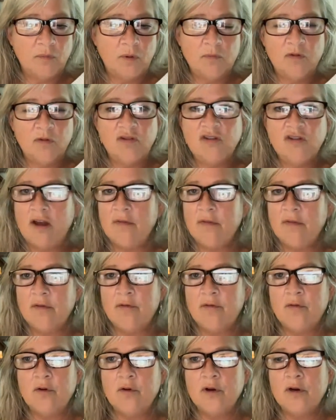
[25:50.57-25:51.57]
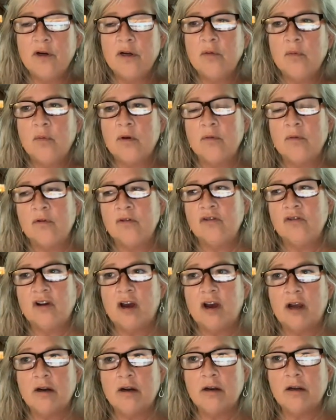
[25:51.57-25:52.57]
One was shot in the foot and one was
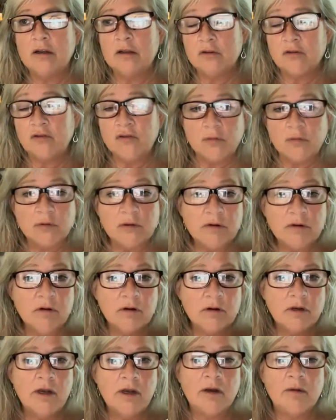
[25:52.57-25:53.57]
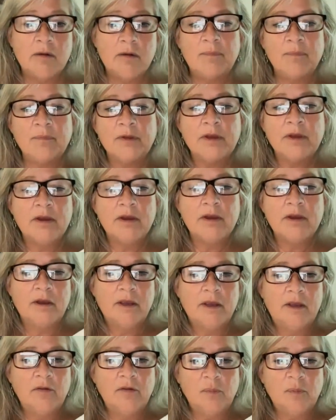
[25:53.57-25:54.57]
shot in the shoulder,
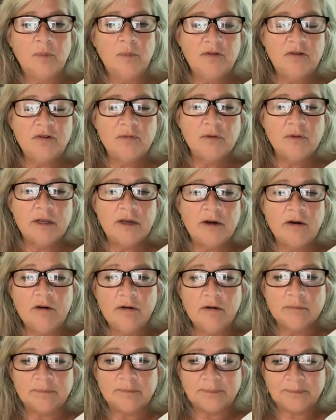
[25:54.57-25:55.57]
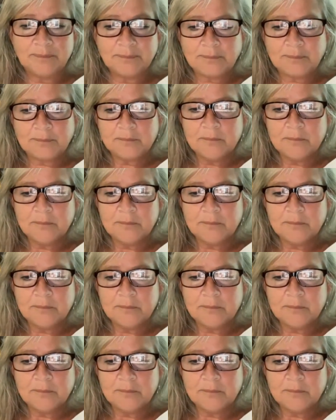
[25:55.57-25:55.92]
his platoon leader,